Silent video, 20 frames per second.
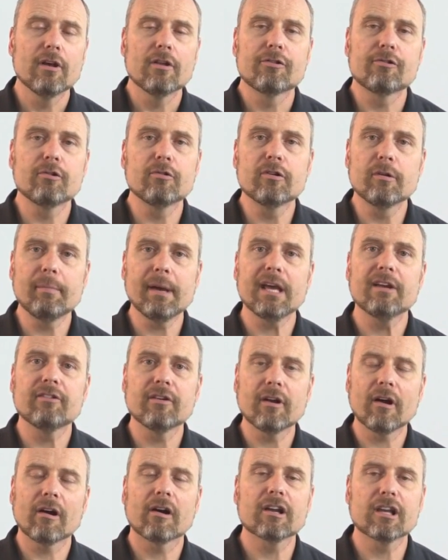through debate
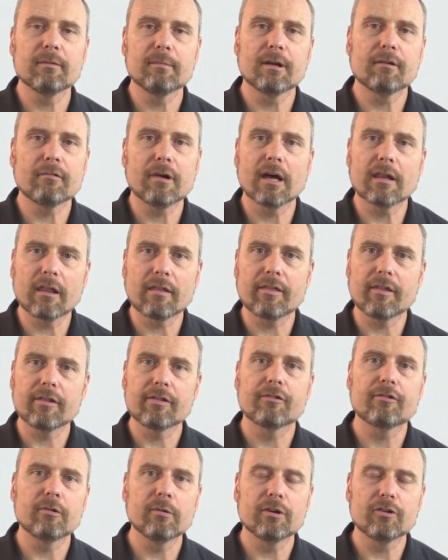and argument rather than through